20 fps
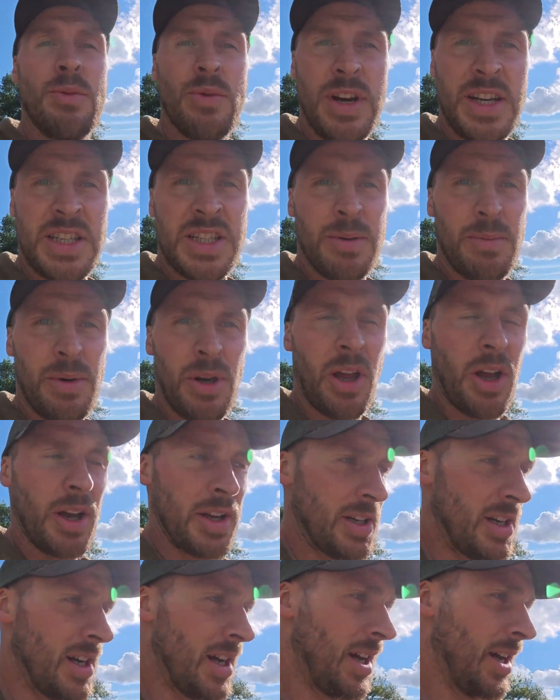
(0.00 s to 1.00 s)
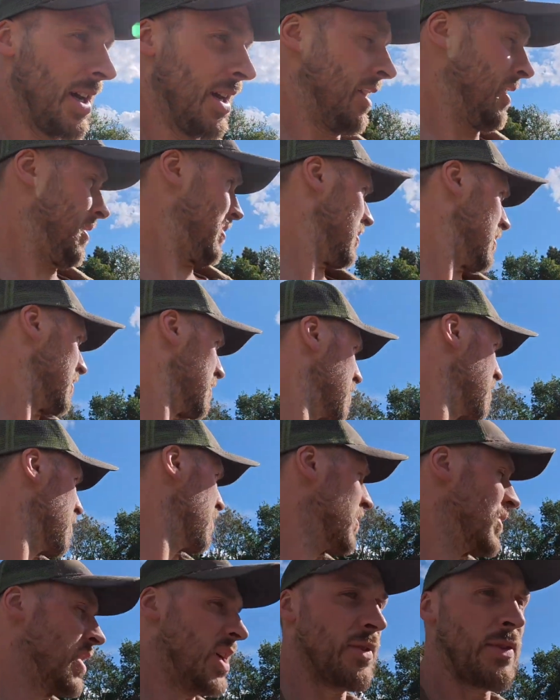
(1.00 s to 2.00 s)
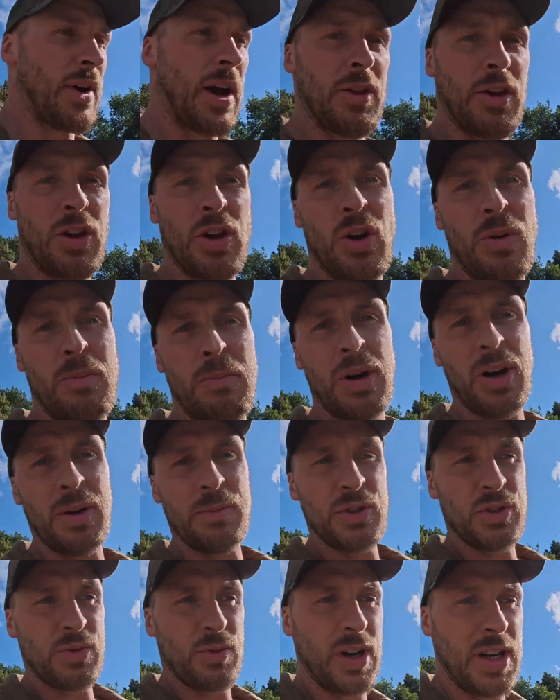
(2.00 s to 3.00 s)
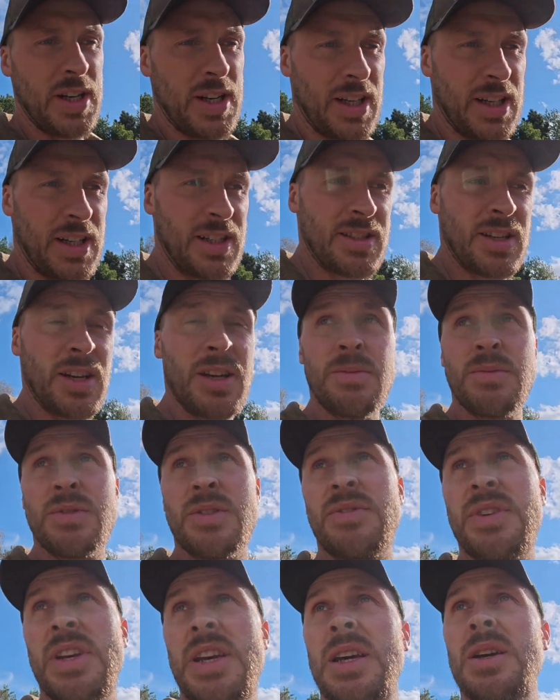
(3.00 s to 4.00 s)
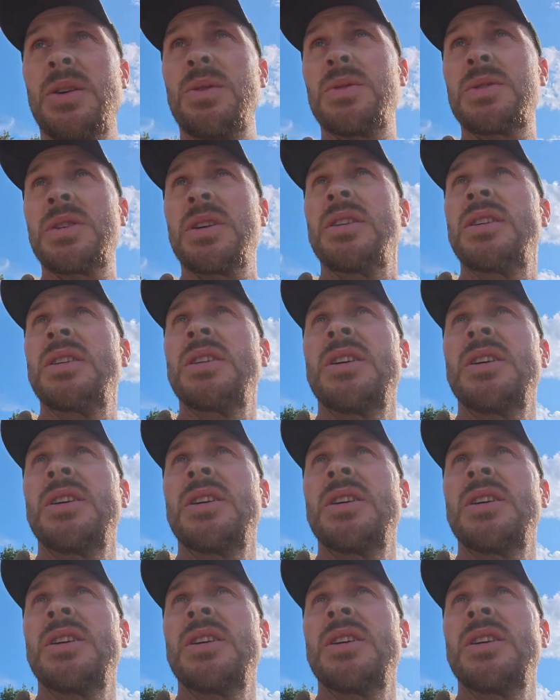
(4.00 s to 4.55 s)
reasonable idea of how the combine was reading in terms of yield,